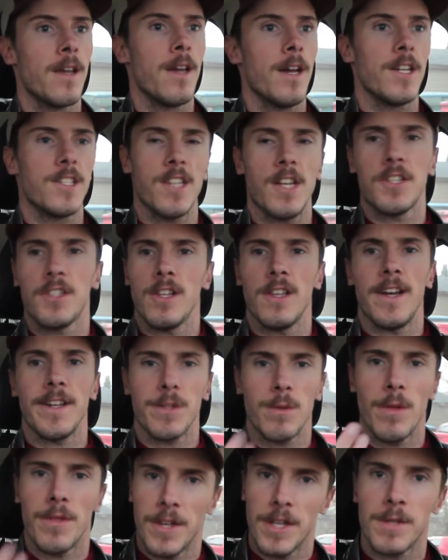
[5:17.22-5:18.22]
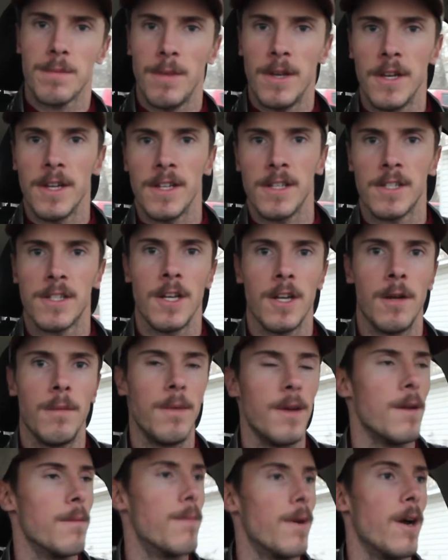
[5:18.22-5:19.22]
Essentially, that's what this meeting is going to
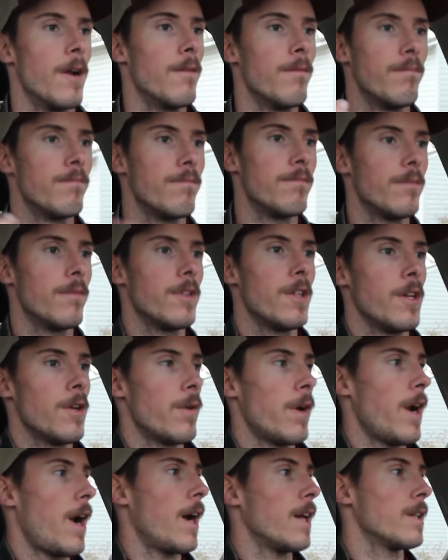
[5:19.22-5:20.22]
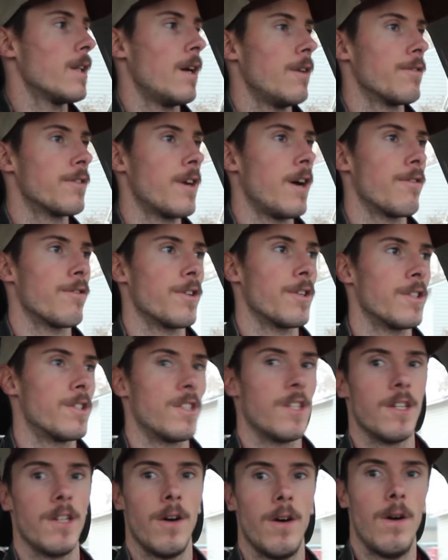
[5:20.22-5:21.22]
be. But you know what? I love covering
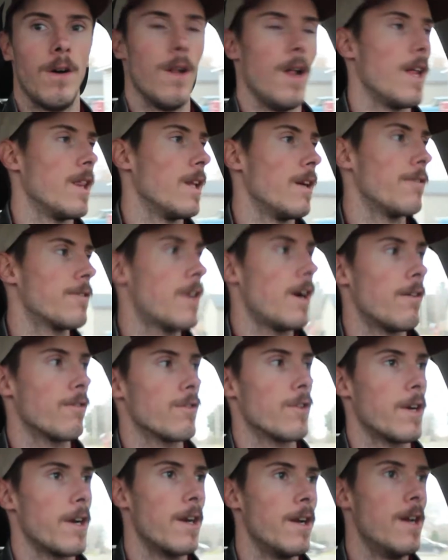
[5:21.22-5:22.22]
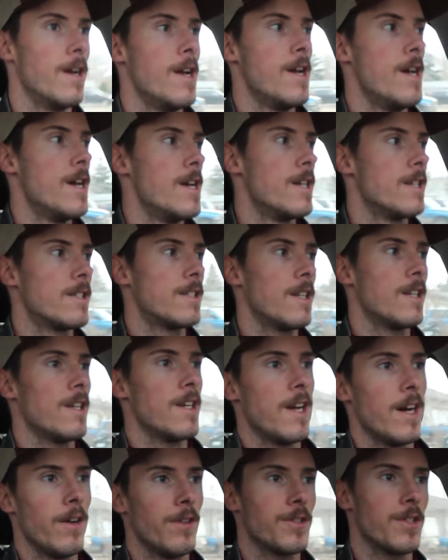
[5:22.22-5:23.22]
City Hall. I love covering city
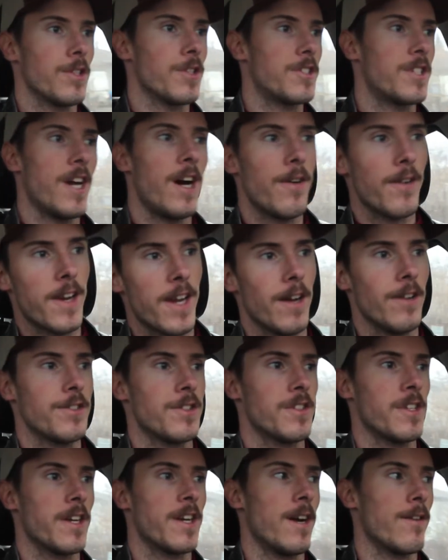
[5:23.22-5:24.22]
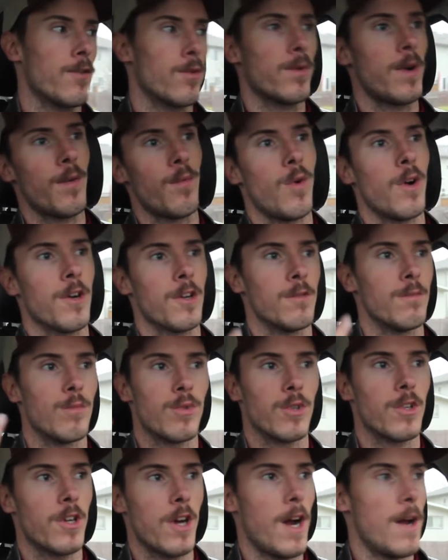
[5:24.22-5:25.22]
councils, town councils. I cover Redwater and
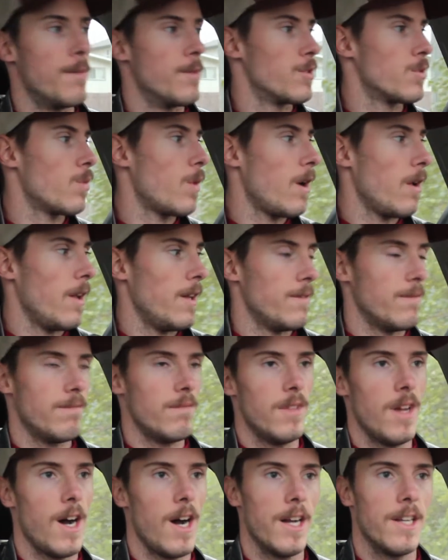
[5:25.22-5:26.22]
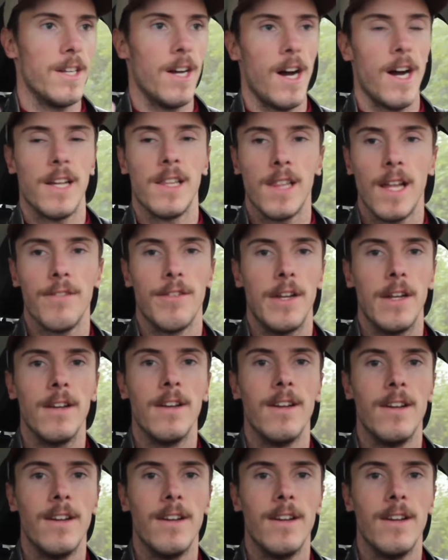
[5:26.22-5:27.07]
Bruderheim as well. I love it.